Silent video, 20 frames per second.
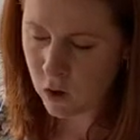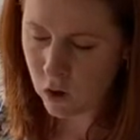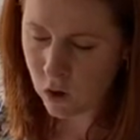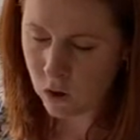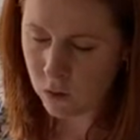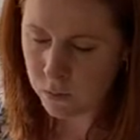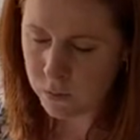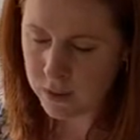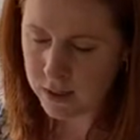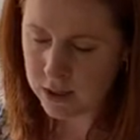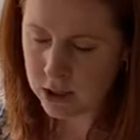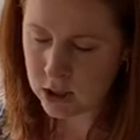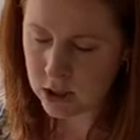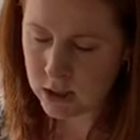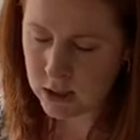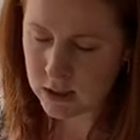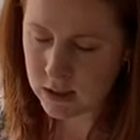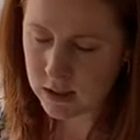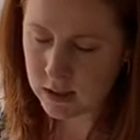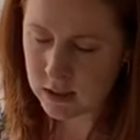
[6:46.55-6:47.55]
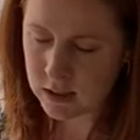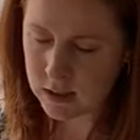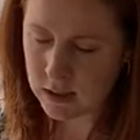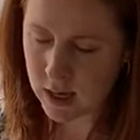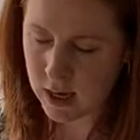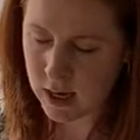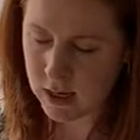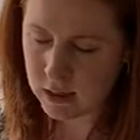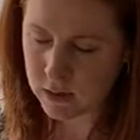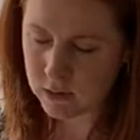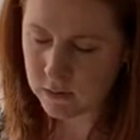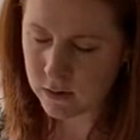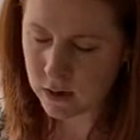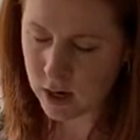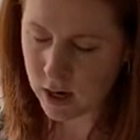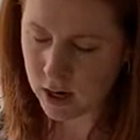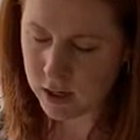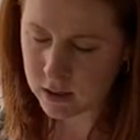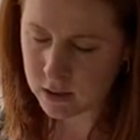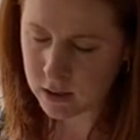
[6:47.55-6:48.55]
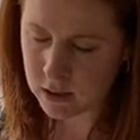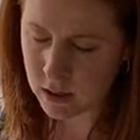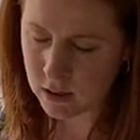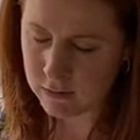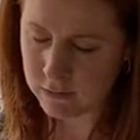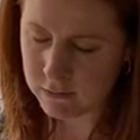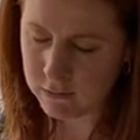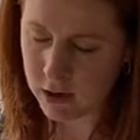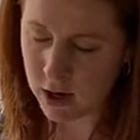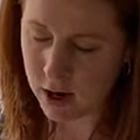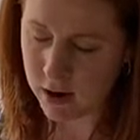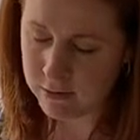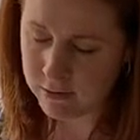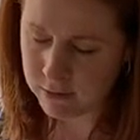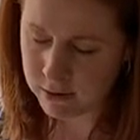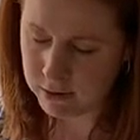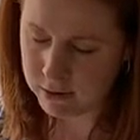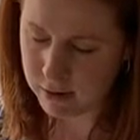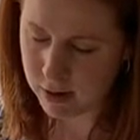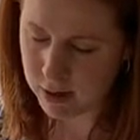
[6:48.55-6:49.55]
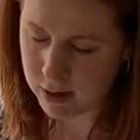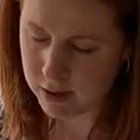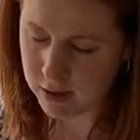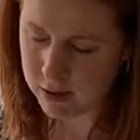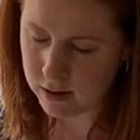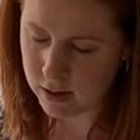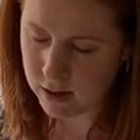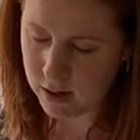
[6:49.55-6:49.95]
hope that Jesus has for us and for everyone.